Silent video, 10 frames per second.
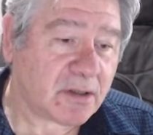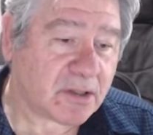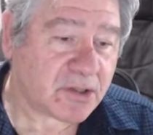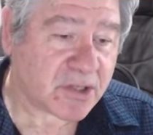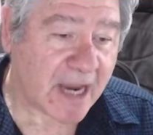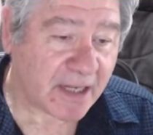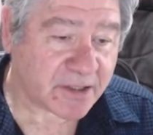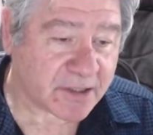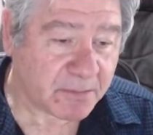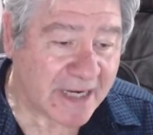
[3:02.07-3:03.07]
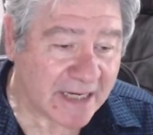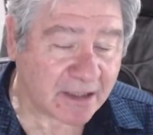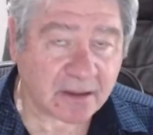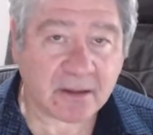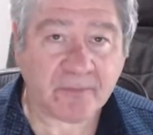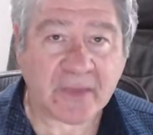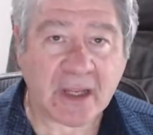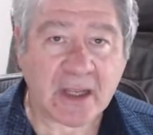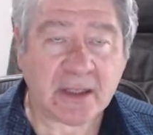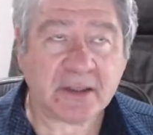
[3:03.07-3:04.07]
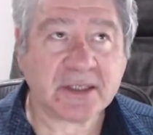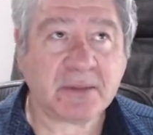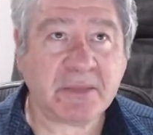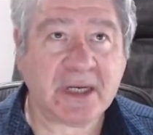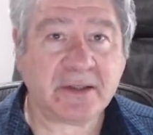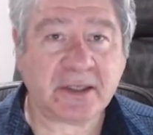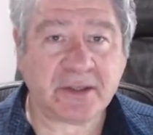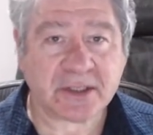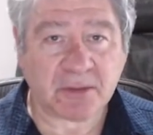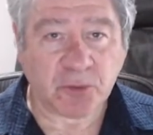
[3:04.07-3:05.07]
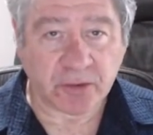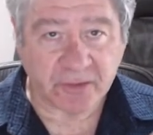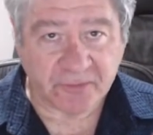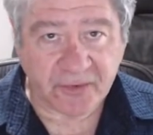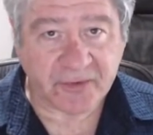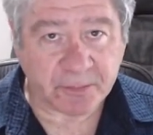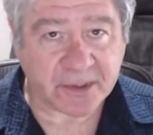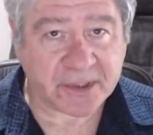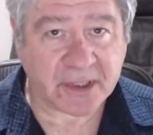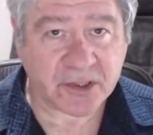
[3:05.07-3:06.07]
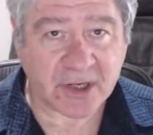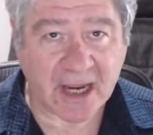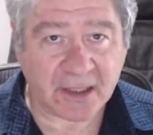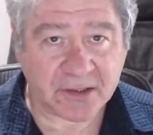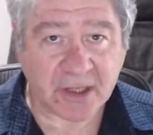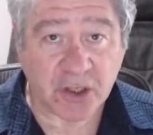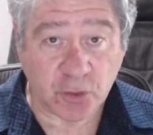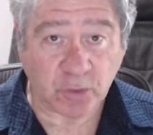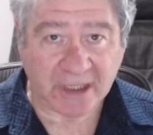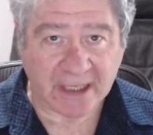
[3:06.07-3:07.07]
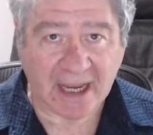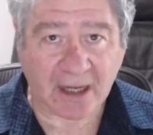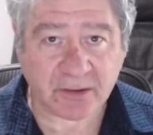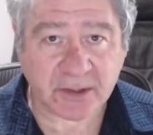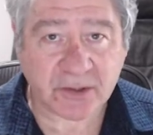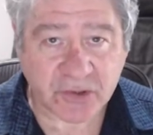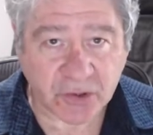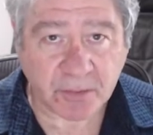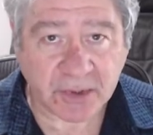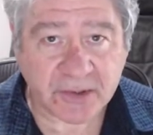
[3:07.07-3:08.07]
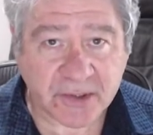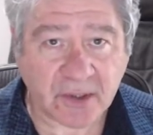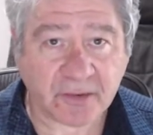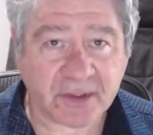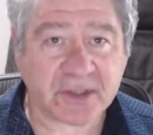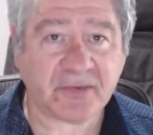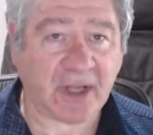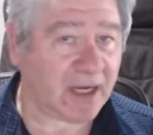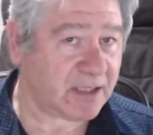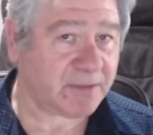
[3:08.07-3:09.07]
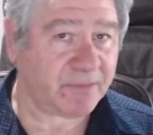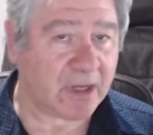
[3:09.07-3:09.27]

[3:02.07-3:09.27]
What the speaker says: chance mean? Does it mean that there's a more than 50% chance that you will encounter turbulence on this flight?